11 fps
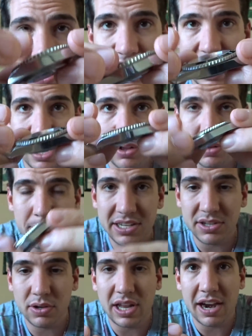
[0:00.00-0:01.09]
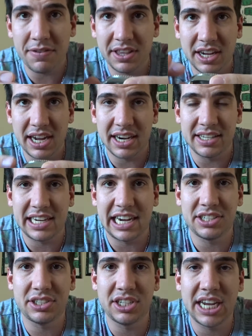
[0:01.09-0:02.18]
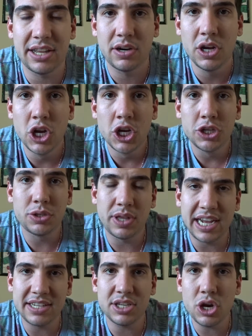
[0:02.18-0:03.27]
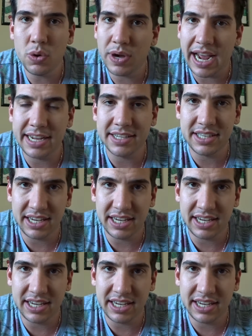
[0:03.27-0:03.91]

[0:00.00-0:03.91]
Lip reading: dial, the bezel, everything kind of attaches together. So that's known as